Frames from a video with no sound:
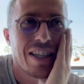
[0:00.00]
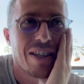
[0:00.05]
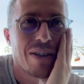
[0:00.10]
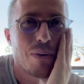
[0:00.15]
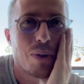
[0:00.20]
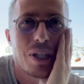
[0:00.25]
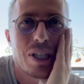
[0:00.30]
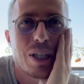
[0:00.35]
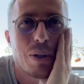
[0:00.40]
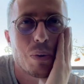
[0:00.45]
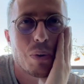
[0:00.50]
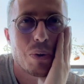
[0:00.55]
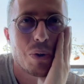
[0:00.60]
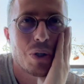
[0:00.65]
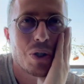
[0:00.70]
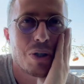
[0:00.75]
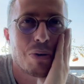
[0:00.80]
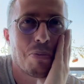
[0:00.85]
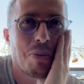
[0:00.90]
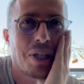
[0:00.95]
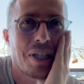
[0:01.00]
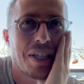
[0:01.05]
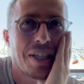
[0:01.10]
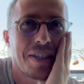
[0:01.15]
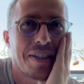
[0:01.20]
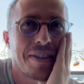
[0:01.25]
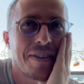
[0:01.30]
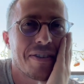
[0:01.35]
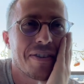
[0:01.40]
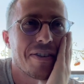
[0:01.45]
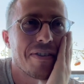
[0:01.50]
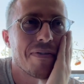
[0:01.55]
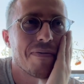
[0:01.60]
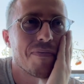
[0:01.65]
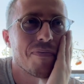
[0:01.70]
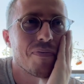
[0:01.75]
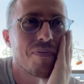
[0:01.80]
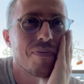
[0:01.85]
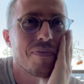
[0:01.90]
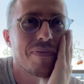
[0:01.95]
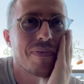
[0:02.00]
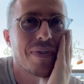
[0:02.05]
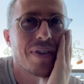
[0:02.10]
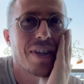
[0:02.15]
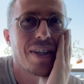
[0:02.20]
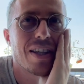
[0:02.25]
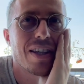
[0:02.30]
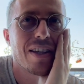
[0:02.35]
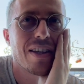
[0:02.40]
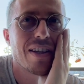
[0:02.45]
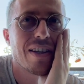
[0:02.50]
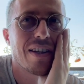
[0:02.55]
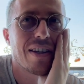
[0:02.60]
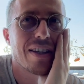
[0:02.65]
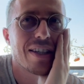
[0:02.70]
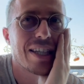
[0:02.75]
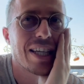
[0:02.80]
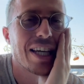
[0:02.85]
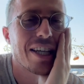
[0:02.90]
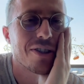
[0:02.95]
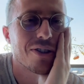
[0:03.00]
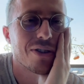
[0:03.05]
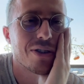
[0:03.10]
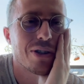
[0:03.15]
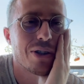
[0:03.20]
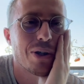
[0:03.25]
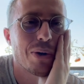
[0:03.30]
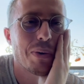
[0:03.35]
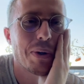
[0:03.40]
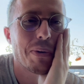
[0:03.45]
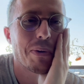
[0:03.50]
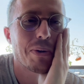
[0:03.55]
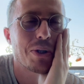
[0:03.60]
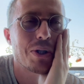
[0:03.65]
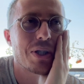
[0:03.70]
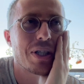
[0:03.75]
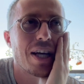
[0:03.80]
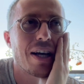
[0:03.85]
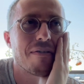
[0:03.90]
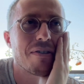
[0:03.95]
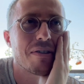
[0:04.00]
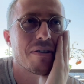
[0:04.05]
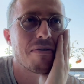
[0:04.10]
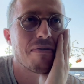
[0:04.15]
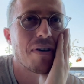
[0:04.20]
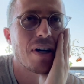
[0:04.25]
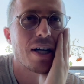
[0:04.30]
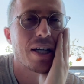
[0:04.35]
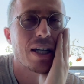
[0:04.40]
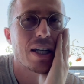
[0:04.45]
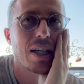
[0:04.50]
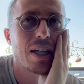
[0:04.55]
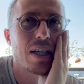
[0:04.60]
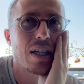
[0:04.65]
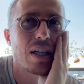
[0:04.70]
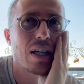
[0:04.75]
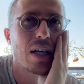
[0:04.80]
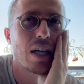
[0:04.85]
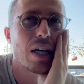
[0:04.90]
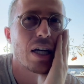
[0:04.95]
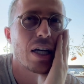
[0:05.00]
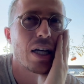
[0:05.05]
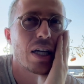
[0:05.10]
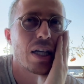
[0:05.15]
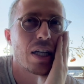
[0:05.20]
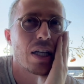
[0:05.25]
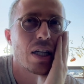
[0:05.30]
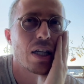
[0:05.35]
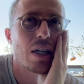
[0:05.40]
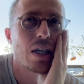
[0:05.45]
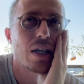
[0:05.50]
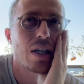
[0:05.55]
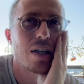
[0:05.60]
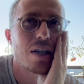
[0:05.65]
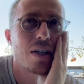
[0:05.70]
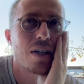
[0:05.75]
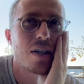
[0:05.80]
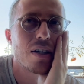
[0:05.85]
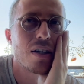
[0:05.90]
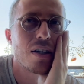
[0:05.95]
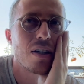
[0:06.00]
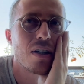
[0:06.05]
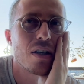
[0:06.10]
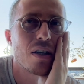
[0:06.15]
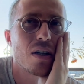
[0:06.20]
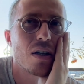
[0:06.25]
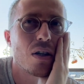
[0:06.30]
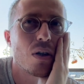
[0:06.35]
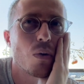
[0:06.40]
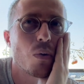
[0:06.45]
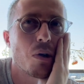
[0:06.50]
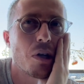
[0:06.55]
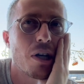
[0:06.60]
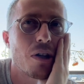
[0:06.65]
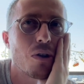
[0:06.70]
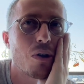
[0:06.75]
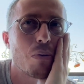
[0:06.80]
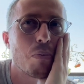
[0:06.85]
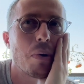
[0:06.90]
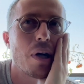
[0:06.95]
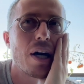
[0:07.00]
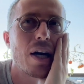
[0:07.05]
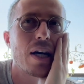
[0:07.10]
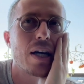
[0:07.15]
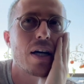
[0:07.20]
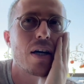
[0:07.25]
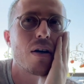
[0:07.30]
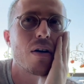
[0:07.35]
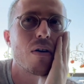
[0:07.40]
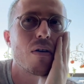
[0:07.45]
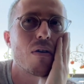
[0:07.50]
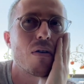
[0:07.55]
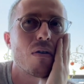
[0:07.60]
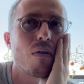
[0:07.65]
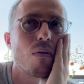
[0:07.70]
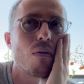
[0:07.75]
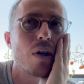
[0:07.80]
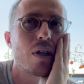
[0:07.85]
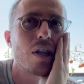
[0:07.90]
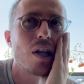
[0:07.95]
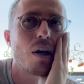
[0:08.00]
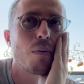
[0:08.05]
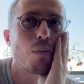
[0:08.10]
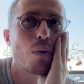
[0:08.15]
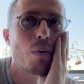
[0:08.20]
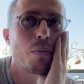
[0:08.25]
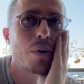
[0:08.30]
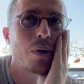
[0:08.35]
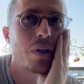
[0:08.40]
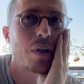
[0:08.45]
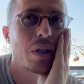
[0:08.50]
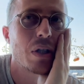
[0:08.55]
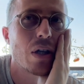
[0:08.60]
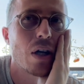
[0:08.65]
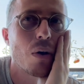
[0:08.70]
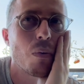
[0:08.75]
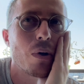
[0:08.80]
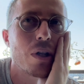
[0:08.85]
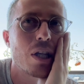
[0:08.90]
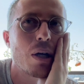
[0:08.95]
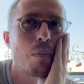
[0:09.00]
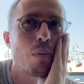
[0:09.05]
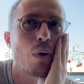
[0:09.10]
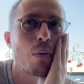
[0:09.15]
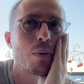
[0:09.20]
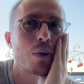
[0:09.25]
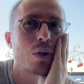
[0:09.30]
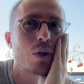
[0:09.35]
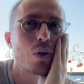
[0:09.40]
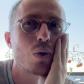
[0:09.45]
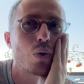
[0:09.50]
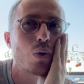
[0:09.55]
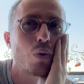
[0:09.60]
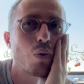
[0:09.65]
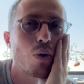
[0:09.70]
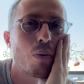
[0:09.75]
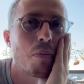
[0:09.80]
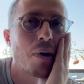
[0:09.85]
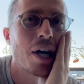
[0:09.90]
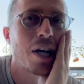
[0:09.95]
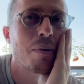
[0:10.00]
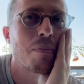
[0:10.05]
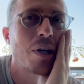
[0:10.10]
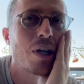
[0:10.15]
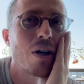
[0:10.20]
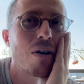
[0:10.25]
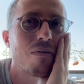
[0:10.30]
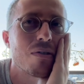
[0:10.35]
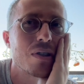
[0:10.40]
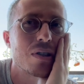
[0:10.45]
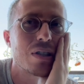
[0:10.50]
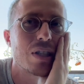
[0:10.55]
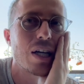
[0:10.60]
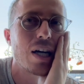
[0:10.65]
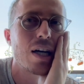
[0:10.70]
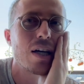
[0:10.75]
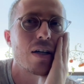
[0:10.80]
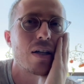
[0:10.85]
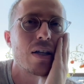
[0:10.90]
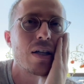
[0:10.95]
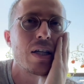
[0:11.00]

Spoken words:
really, we were just being kids, we were just having fun. And when I look back at what I want that moment to remind me of is that